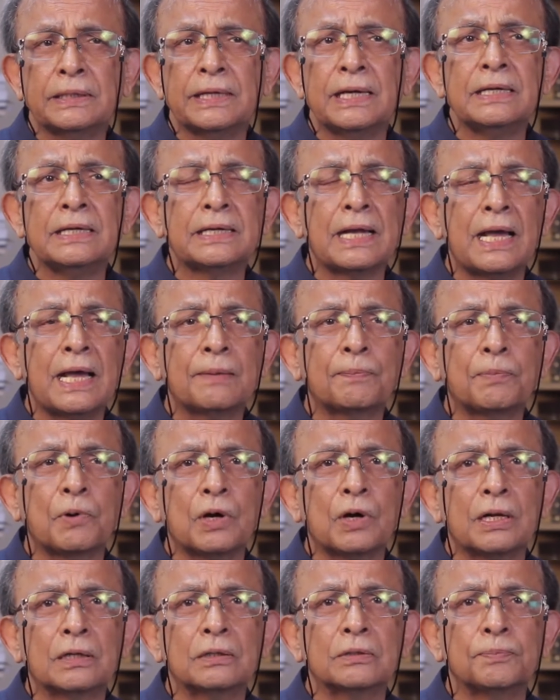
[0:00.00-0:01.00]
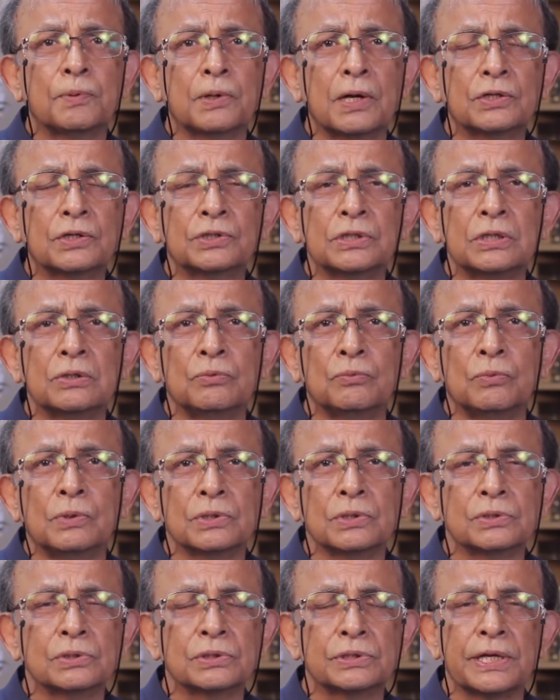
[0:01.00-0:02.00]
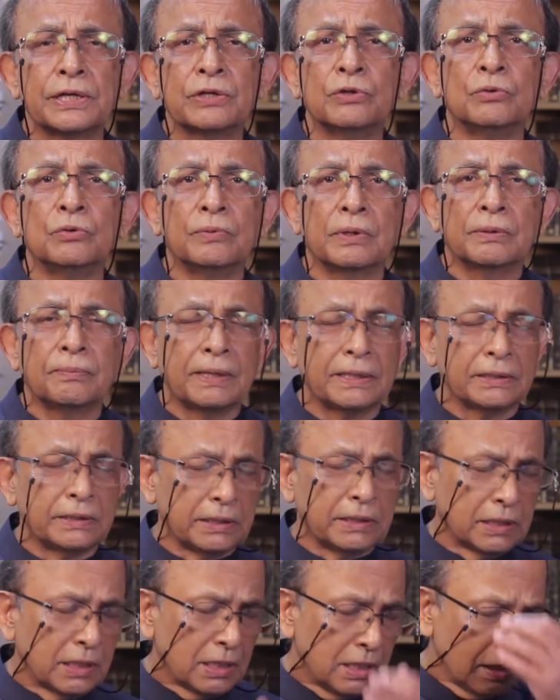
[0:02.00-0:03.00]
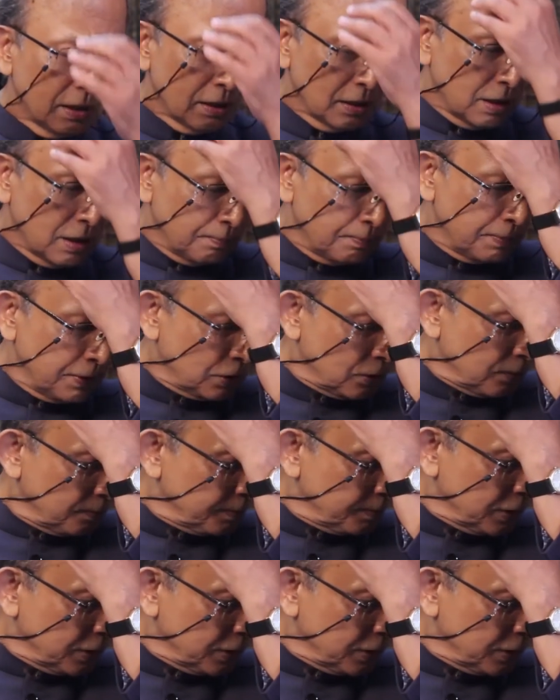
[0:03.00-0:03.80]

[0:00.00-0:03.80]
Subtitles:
the entire production was taken over by the government of